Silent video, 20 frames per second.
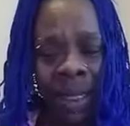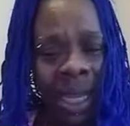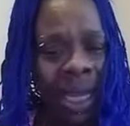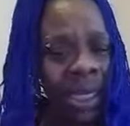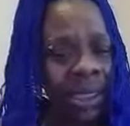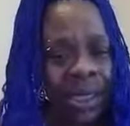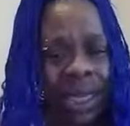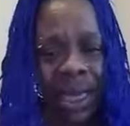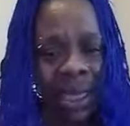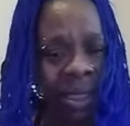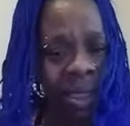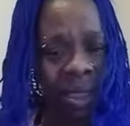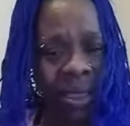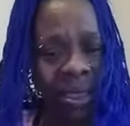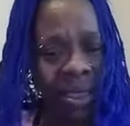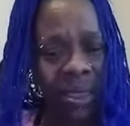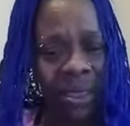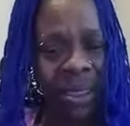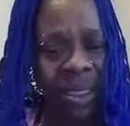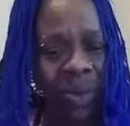Ain't that
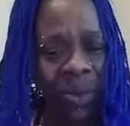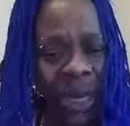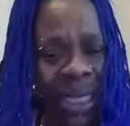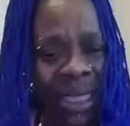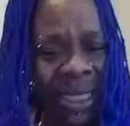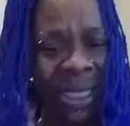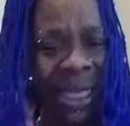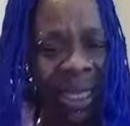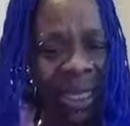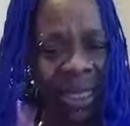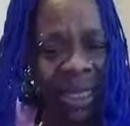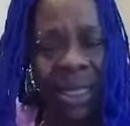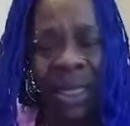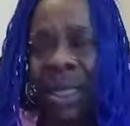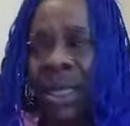twisted?